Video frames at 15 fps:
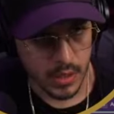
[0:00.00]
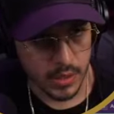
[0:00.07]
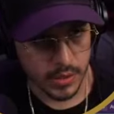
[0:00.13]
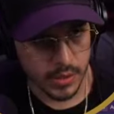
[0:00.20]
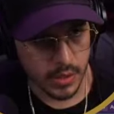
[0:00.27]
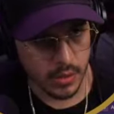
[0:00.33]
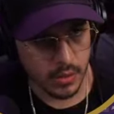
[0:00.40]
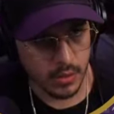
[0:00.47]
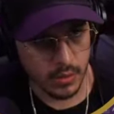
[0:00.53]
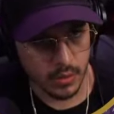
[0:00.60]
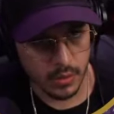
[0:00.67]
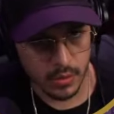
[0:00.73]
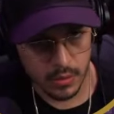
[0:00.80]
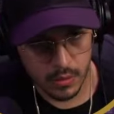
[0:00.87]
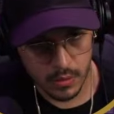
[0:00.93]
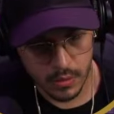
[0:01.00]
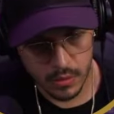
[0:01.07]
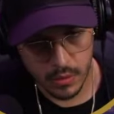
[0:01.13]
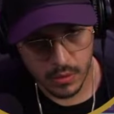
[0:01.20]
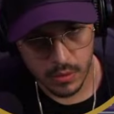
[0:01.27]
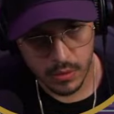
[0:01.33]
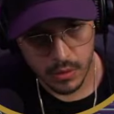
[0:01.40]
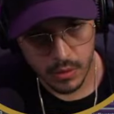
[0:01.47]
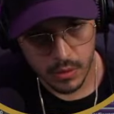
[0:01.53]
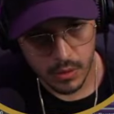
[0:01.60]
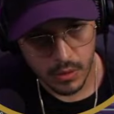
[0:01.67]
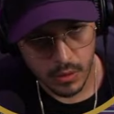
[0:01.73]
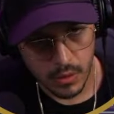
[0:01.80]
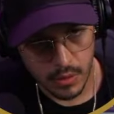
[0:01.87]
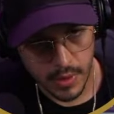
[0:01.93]
And so
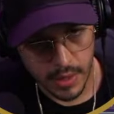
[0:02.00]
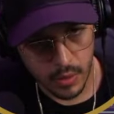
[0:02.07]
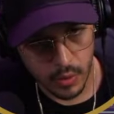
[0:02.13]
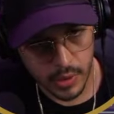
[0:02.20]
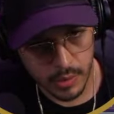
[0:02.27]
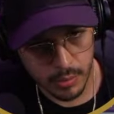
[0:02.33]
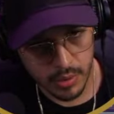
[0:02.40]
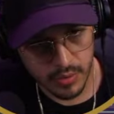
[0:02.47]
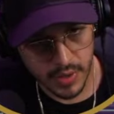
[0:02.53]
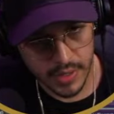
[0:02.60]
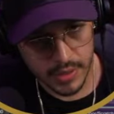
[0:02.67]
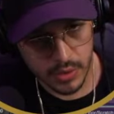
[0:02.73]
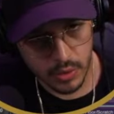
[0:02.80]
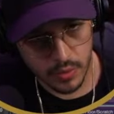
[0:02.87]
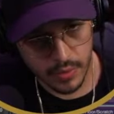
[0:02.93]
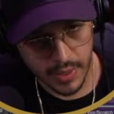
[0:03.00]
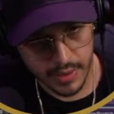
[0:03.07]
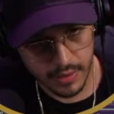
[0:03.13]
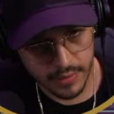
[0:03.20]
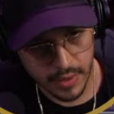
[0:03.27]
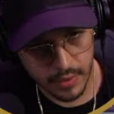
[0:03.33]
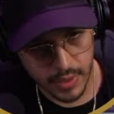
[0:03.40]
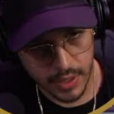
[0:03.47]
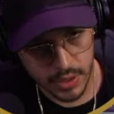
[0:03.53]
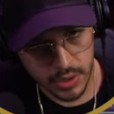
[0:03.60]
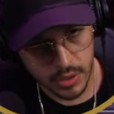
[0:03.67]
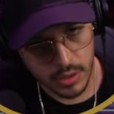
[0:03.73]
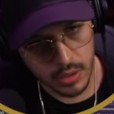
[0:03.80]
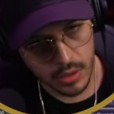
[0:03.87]
that organ provides sort of like the foundation.